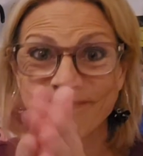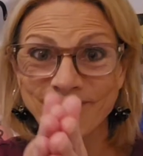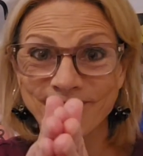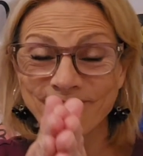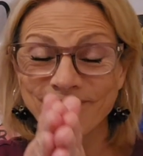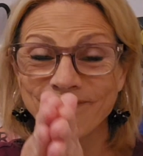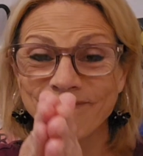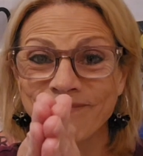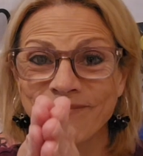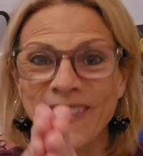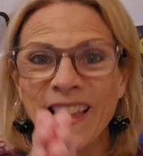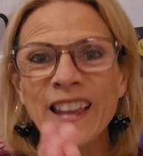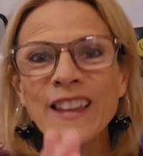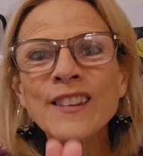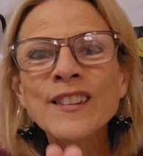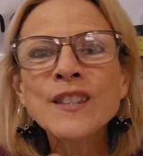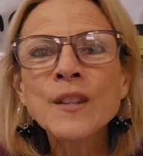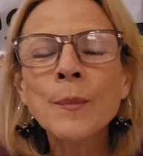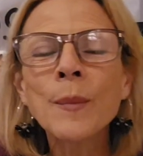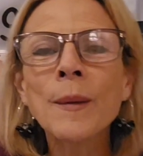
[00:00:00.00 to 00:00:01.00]
That
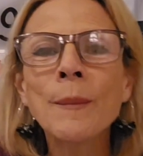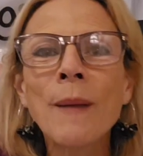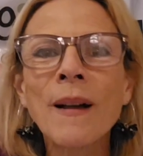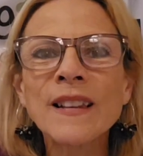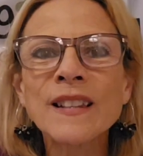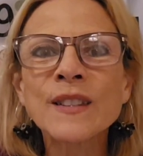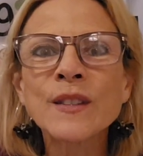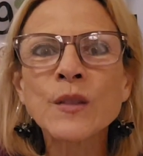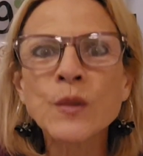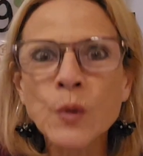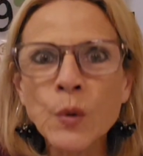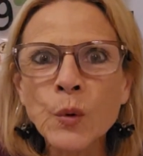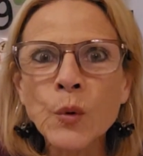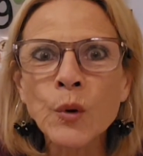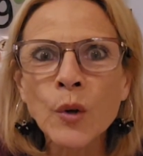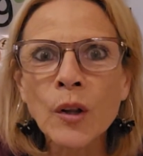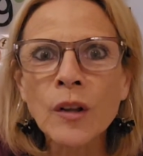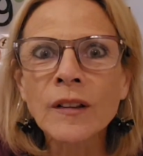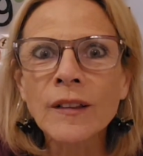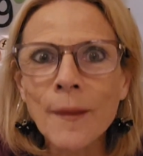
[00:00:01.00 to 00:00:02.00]
used to be my
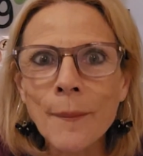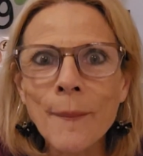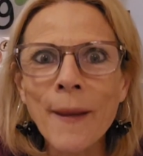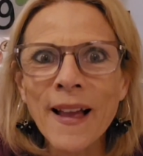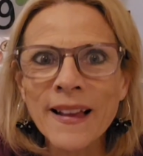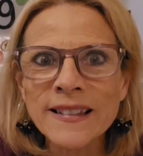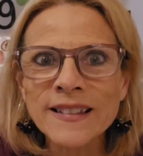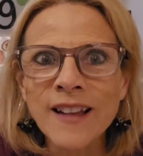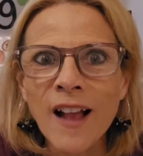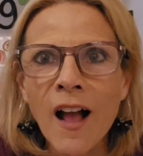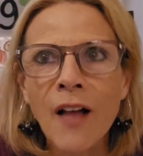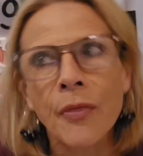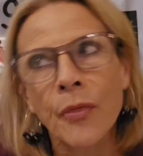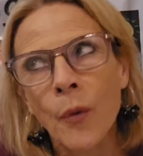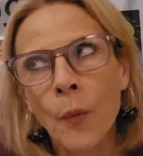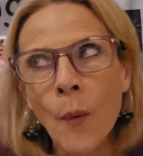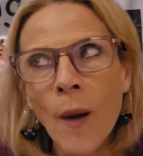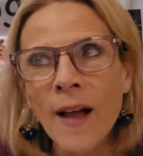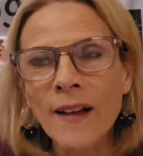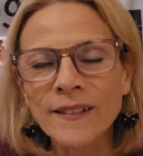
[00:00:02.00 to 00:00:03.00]
school mascot,
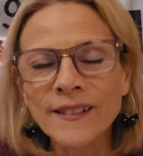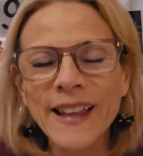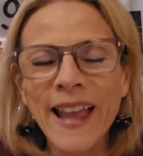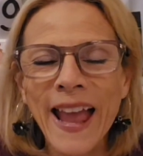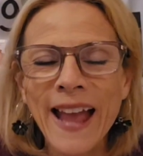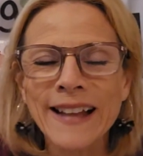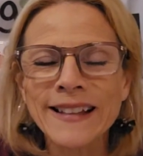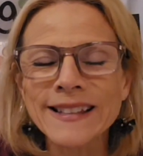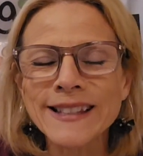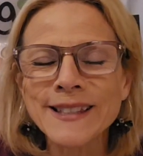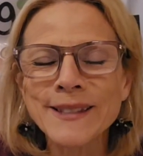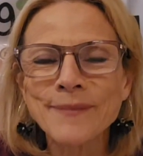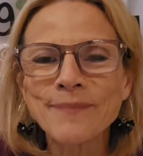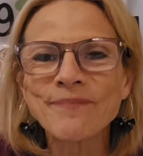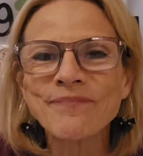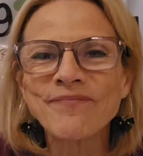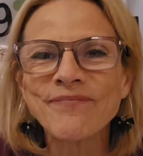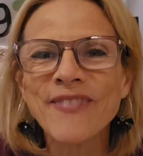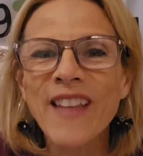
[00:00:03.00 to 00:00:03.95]
the Wildcats.